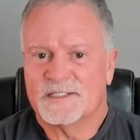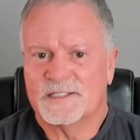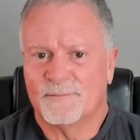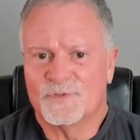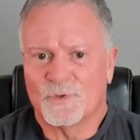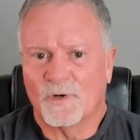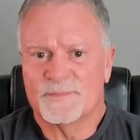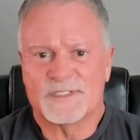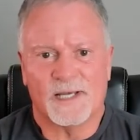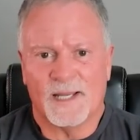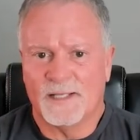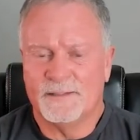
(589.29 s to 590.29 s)
just absorbs
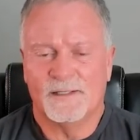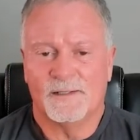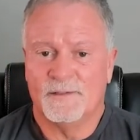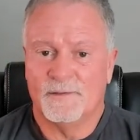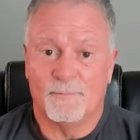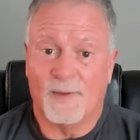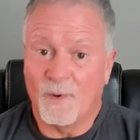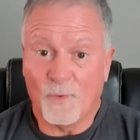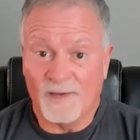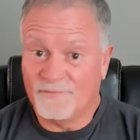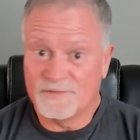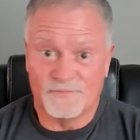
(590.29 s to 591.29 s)
it. And my
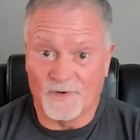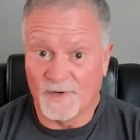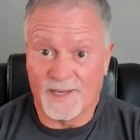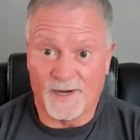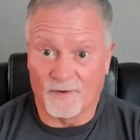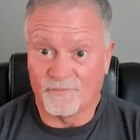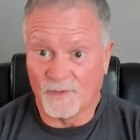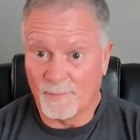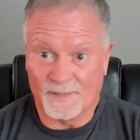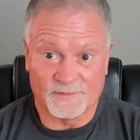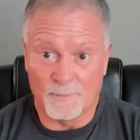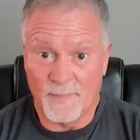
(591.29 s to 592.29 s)
wife is very careful
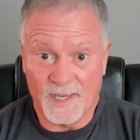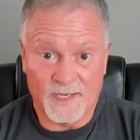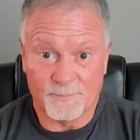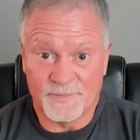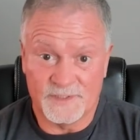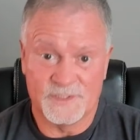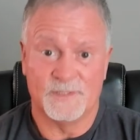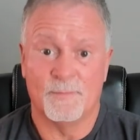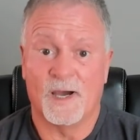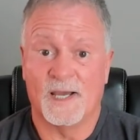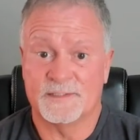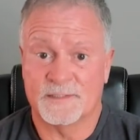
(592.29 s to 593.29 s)
about the makeup that she
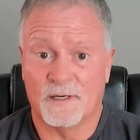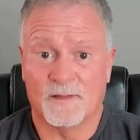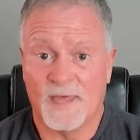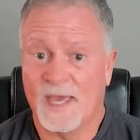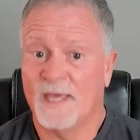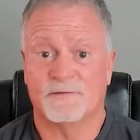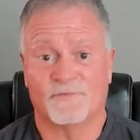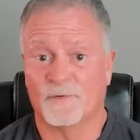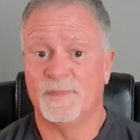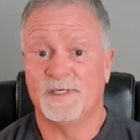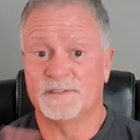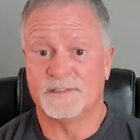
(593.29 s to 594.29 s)
buys and all that. For
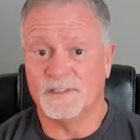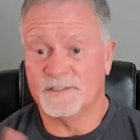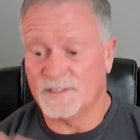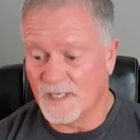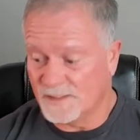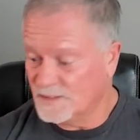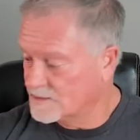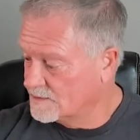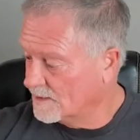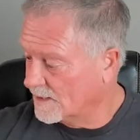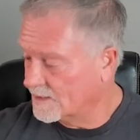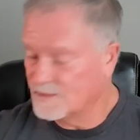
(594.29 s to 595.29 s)
me, it's easy. I
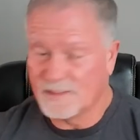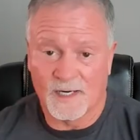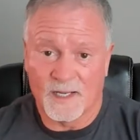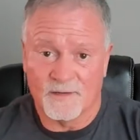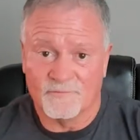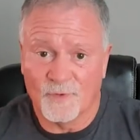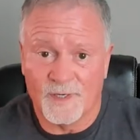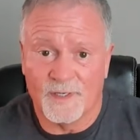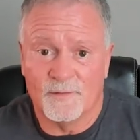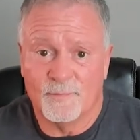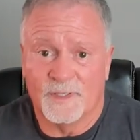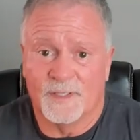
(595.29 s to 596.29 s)
just, like I said, I avoid
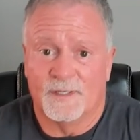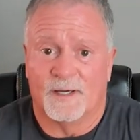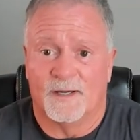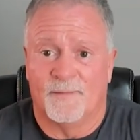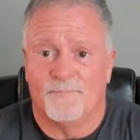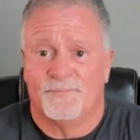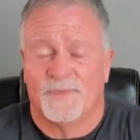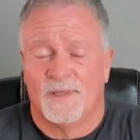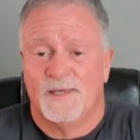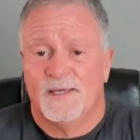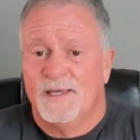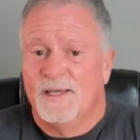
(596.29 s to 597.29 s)
it. But um,
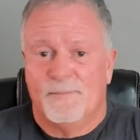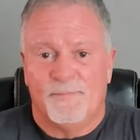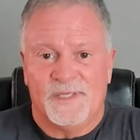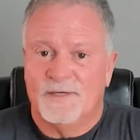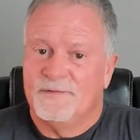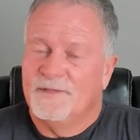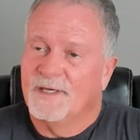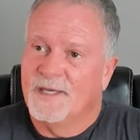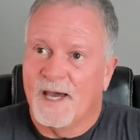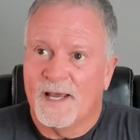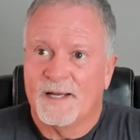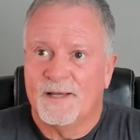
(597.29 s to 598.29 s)
you, you
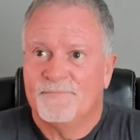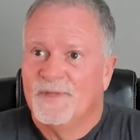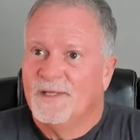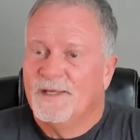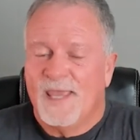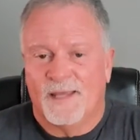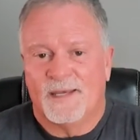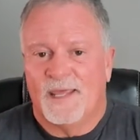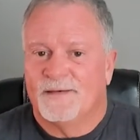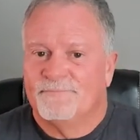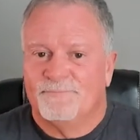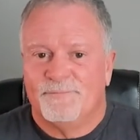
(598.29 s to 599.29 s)
gotta, and
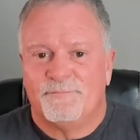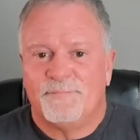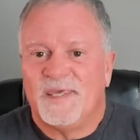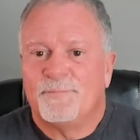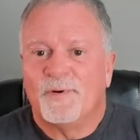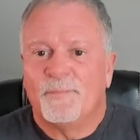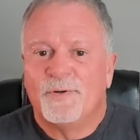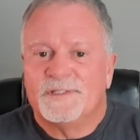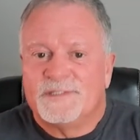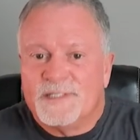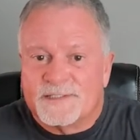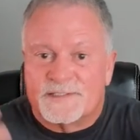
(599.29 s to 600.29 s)
and people
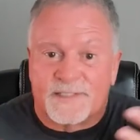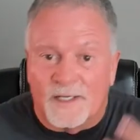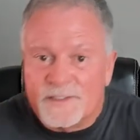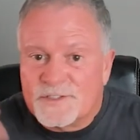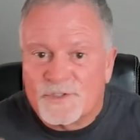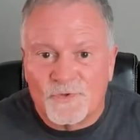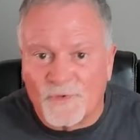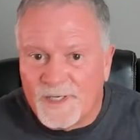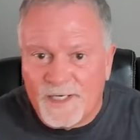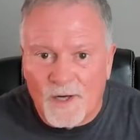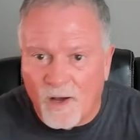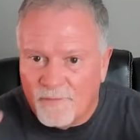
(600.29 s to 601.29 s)
put this
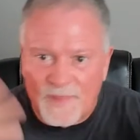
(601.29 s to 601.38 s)
sunscreen all